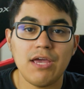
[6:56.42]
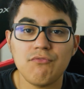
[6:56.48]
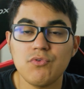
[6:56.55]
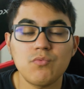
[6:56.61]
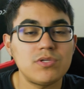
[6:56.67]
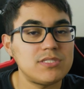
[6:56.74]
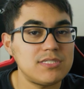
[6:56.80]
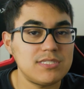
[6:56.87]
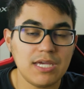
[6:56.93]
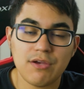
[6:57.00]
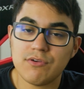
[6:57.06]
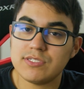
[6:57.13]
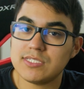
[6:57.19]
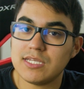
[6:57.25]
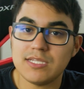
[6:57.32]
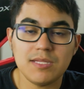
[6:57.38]
everyone's area
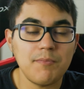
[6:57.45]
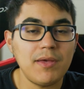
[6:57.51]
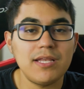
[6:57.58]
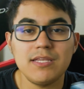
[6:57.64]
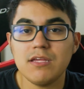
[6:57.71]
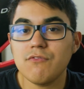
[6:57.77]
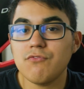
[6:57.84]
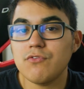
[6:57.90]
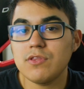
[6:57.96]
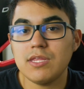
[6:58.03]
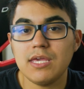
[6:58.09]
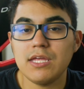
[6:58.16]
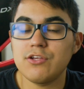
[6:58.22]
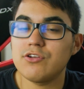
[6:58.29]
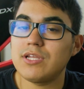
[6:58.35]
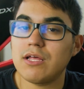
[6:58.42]
is going to depend differently
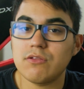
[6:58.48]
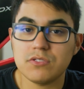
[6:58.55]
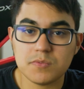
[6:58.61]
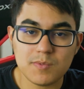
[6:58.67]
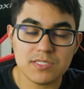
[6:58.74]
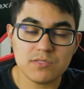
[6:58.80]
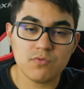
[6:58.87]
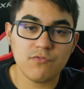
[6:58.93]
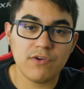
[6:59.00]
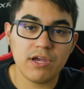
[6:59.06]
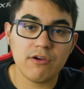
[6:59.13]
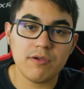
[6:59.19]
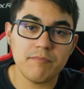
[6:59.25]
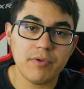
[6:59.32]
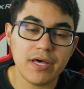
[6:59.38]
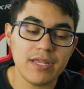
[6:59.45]
and your download speeds will
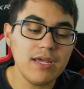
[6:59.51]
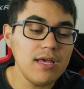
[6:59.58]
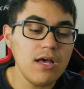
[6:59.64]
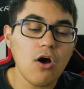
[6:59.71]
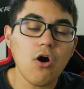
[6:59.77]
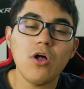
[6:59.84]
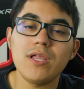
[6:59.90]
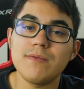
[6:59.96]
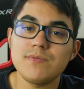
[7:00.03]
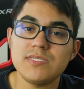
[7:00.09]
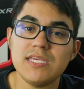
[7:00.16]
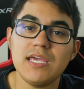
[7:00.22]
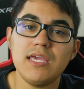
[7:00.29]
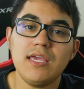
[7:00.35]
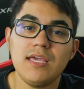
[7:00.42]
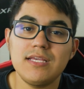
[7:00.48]
vary, but all I'm
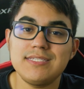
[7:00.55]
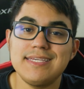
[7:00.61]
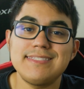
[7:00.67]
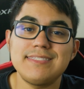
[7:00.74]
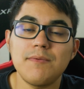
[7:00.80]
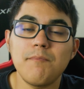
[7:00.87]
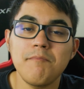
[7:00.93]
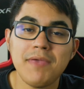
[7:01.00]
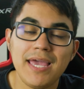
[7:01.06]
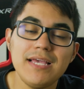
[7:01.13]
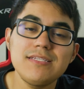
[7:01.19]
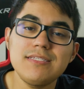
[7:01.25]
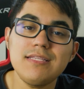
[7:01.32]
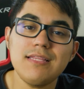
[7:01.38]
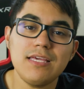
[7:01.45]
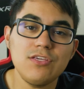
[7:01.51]
saying is it's
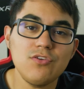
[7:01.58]
amazing that